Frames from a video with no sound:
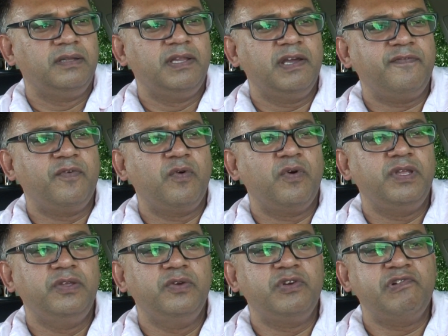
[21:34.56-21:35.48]
Therefore,
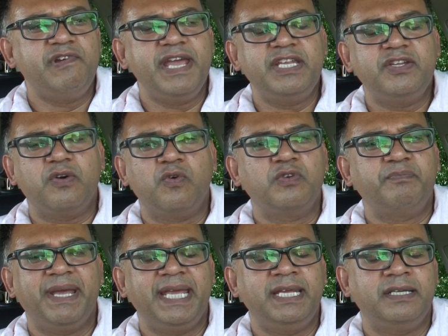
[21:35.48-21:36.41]
you create your own
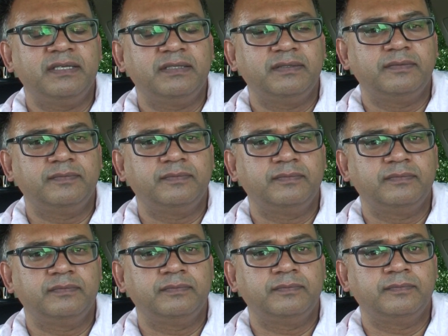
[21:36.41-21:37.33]
pain.
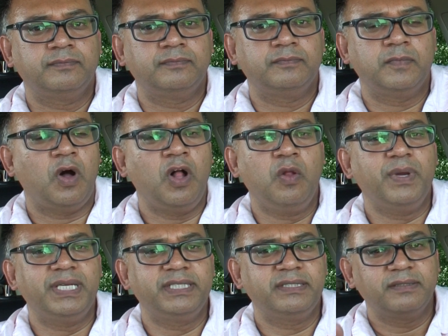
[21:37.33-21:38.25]

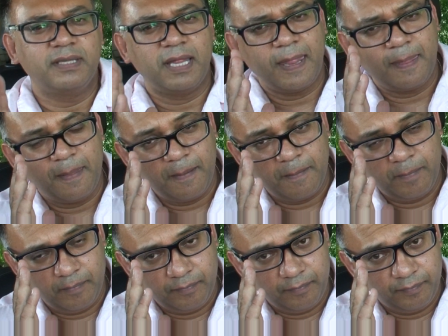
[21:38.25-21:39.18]
Always.
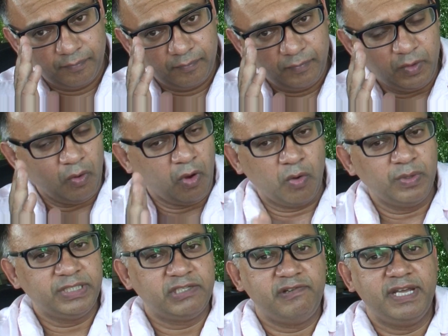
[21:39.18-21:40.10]
You
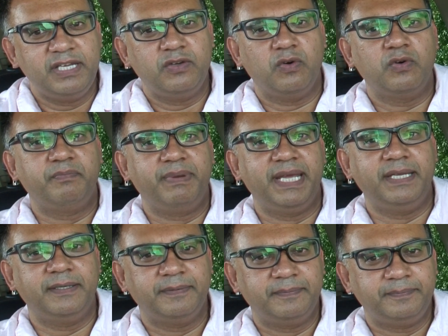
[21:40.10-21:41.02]
always create your own pain.